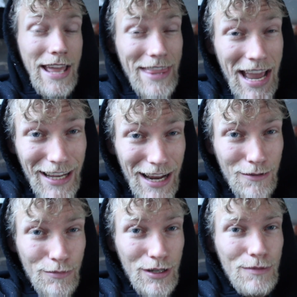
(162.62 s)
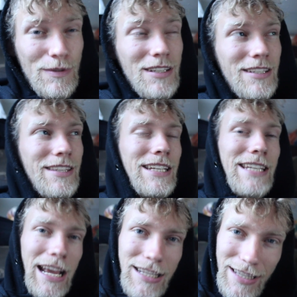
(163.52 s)
And that kind of brings me into the
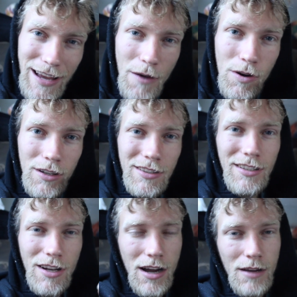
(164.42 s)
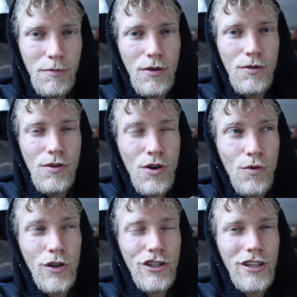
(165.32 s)
next thing I wanted to talk about,
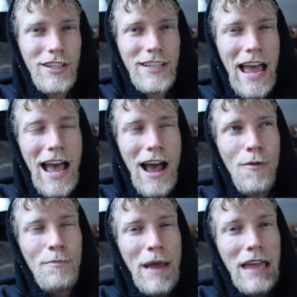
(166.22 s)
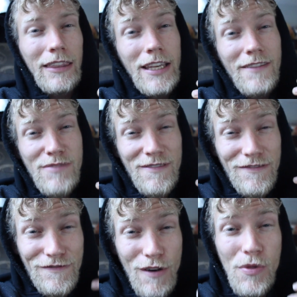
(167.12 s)
which is how badly I've been
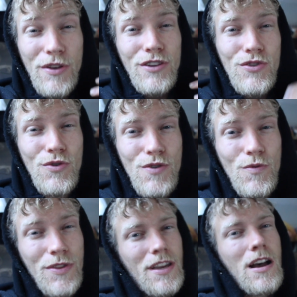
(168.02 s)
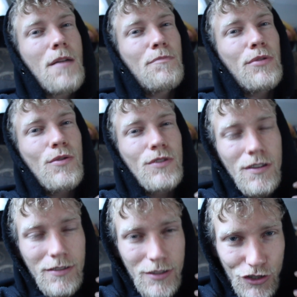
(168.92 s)
falling short with the uploads
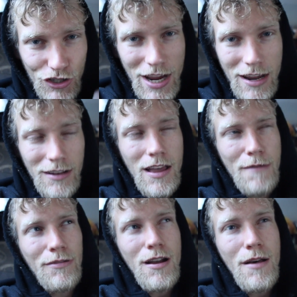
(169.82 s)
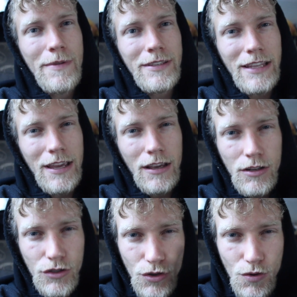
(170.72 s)
on this channel. I promised like
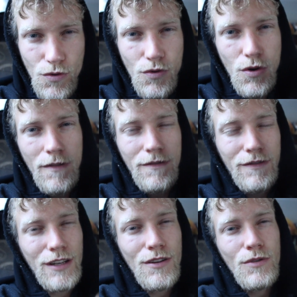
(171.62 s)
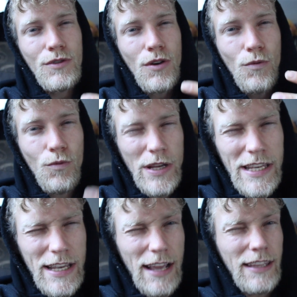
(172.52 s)
2 videos a
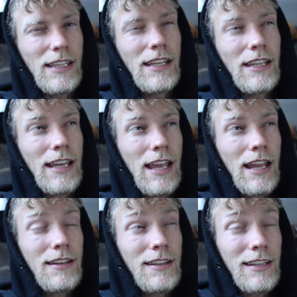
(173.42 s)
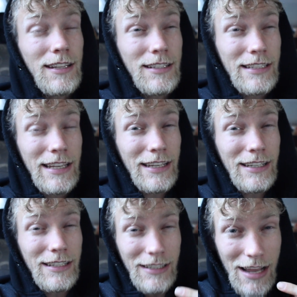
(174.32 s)
week, I think, and it's like
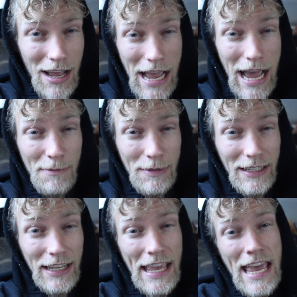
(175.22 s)
not happening.